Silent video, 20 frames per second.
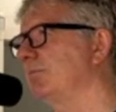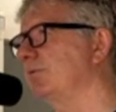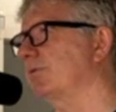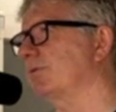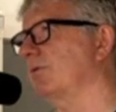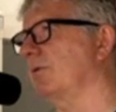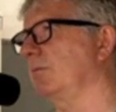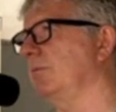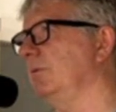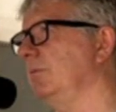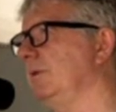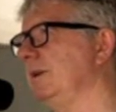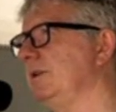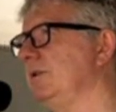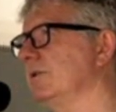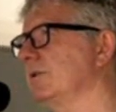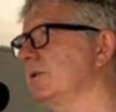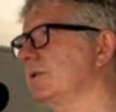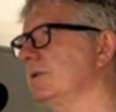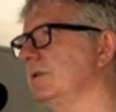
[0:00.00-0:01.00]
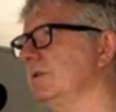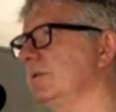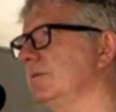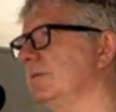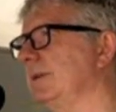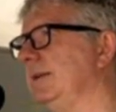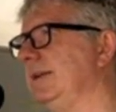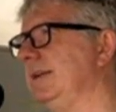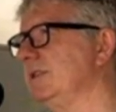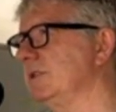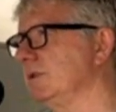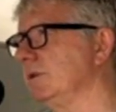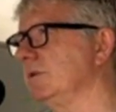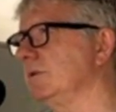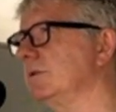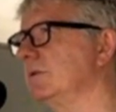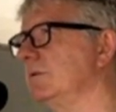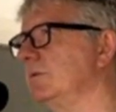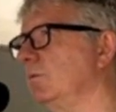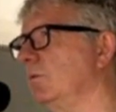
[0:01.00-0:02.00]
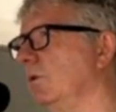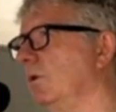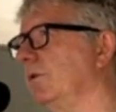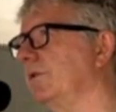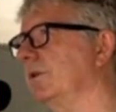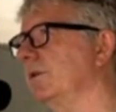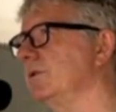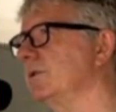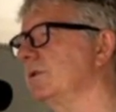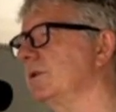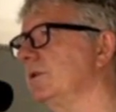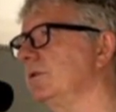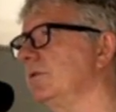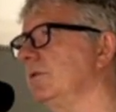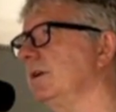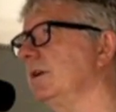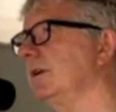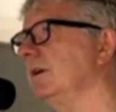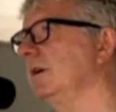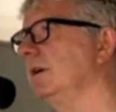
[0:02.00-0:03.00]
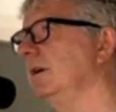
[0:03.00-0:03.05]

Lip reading: probably just isn't worth considering?